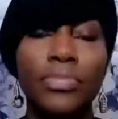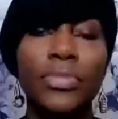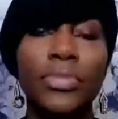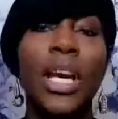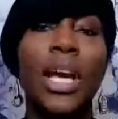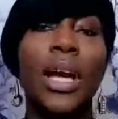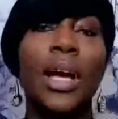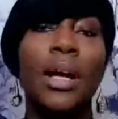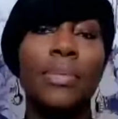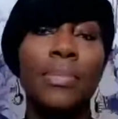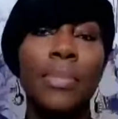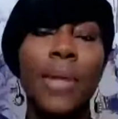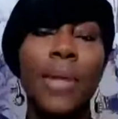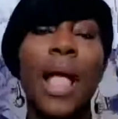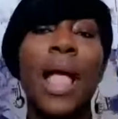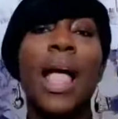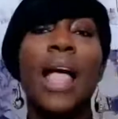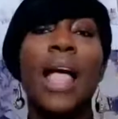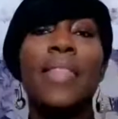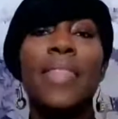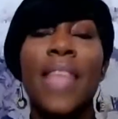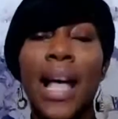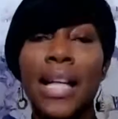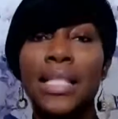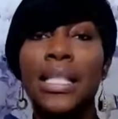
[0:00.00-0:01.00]
Yeah.
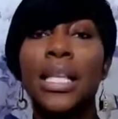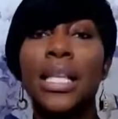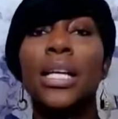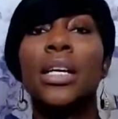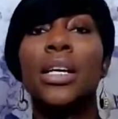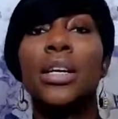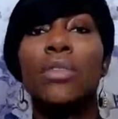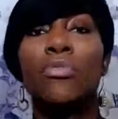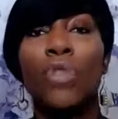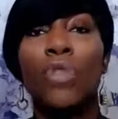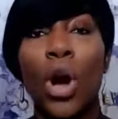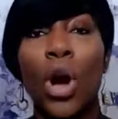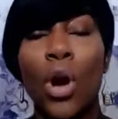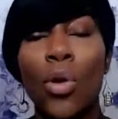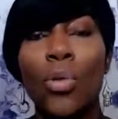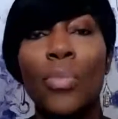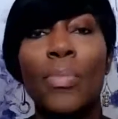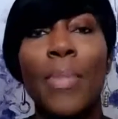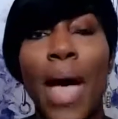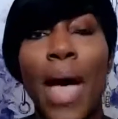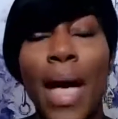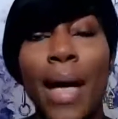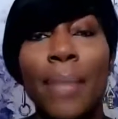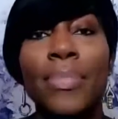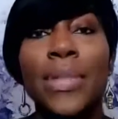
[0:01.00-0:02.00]
And that's a good
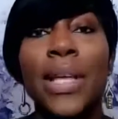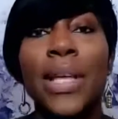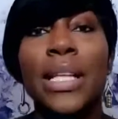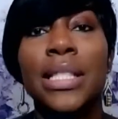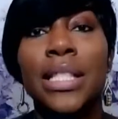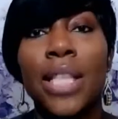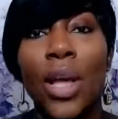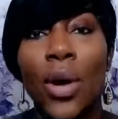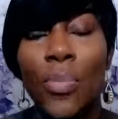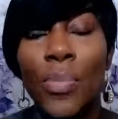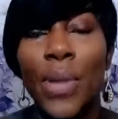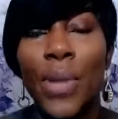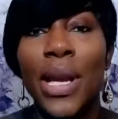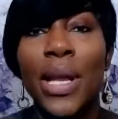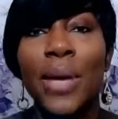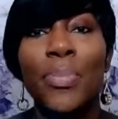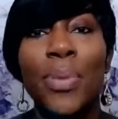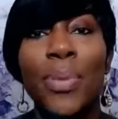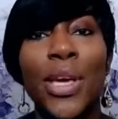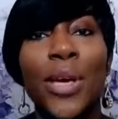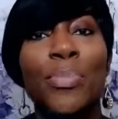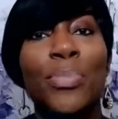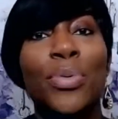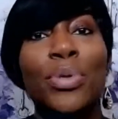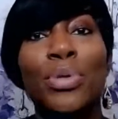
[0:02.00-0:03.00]
roadmap that so many
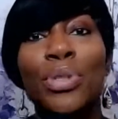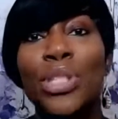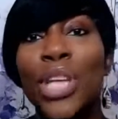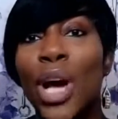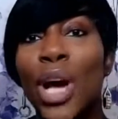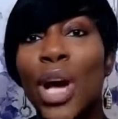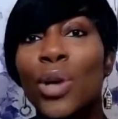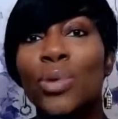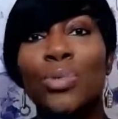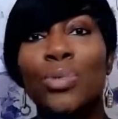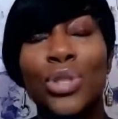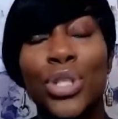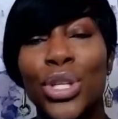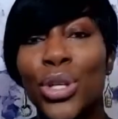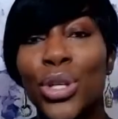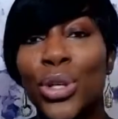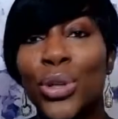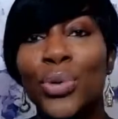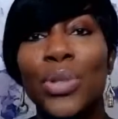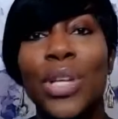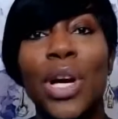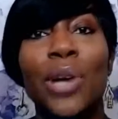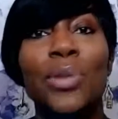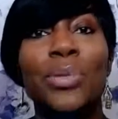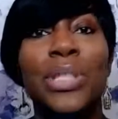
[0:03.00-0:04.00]
people don't
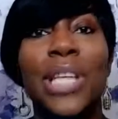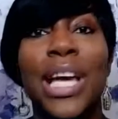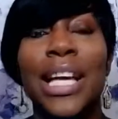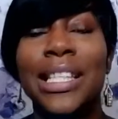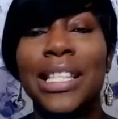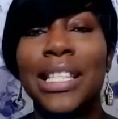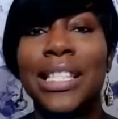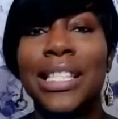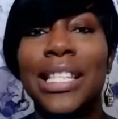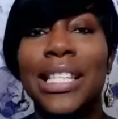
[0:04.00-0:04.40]
take the